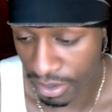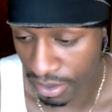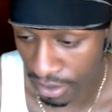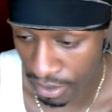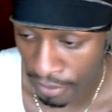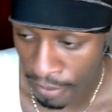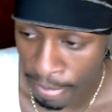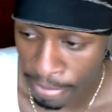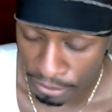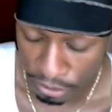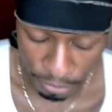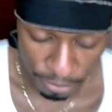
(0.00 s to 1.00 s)

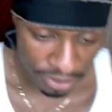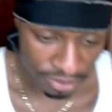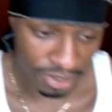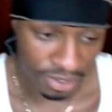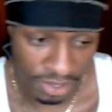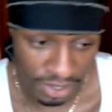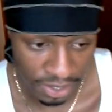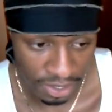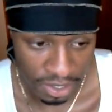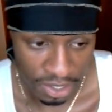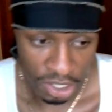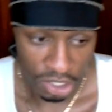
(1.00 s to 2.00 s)
So basically,
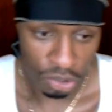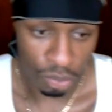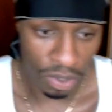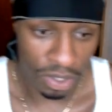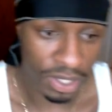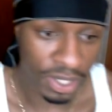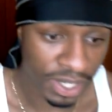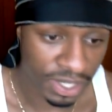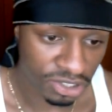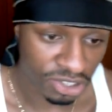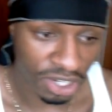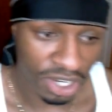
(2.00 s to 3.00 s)
you want to
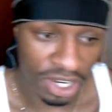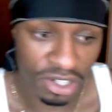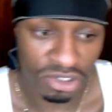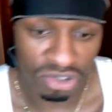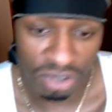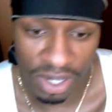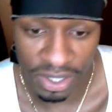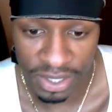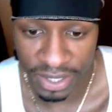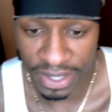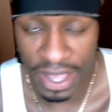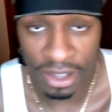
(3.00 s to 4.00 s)
get your hair trained
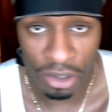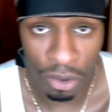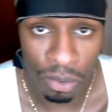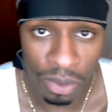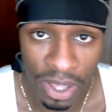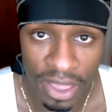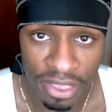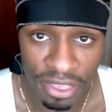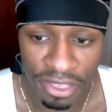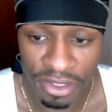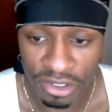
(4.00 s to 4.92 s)
at that low length